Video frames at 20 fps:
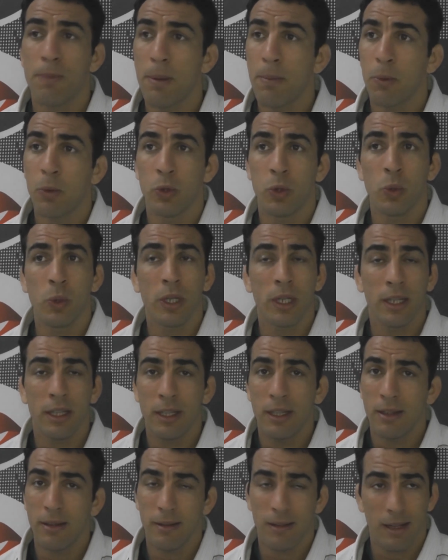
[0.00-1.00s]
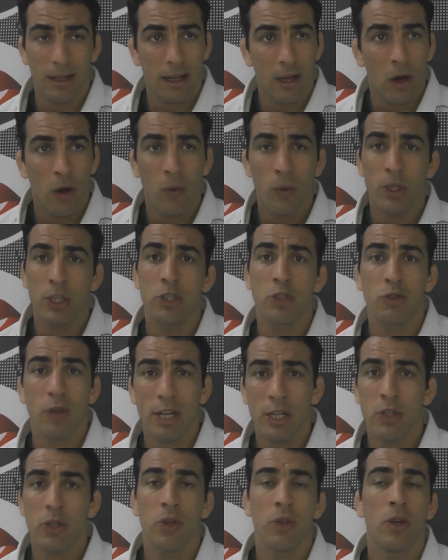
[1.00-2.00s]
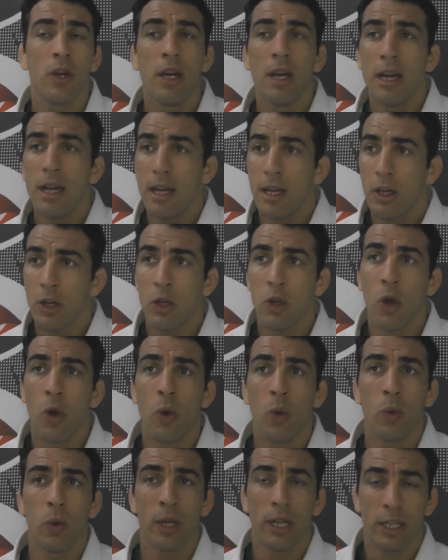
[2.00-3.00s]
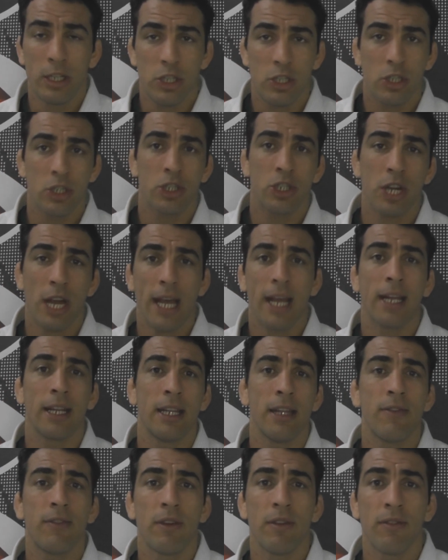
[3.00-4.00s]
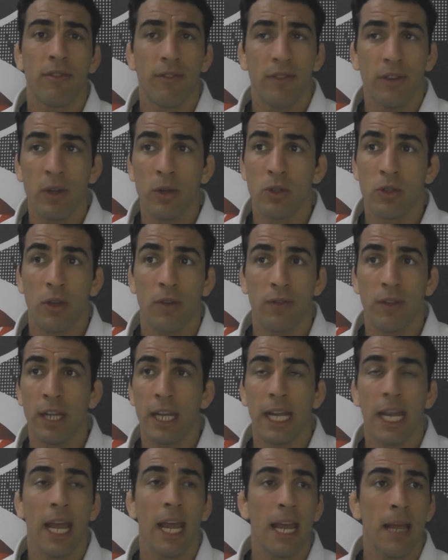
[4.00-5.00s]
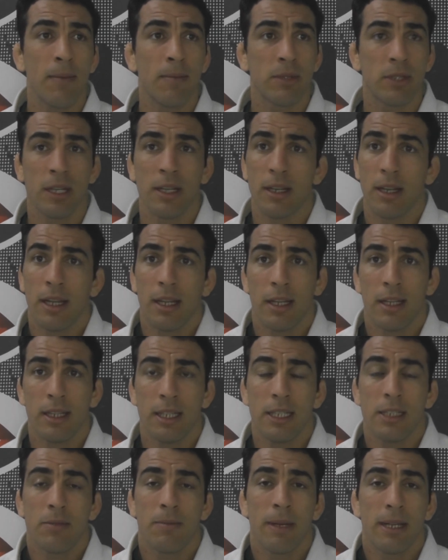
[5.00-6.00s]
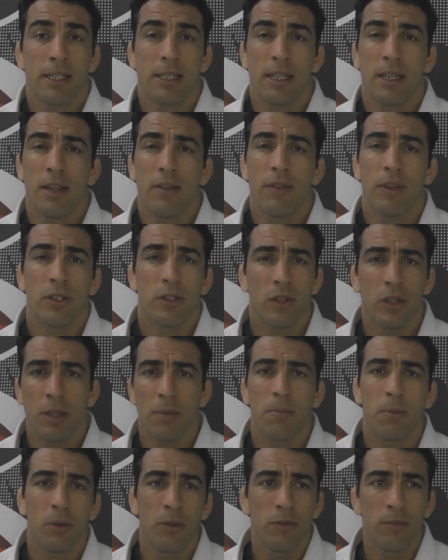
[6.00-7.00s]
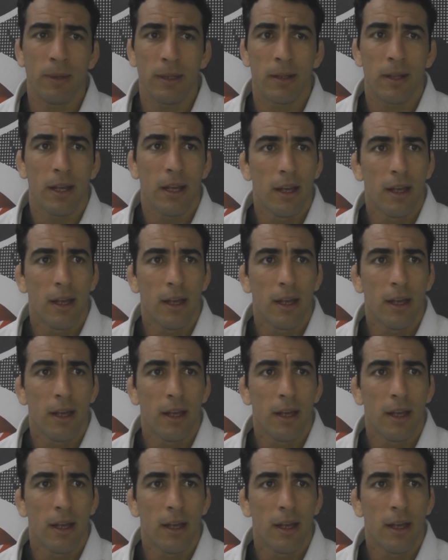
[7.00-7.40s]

People always trying to go and check different fields of the games, and this makes a difference on improvement.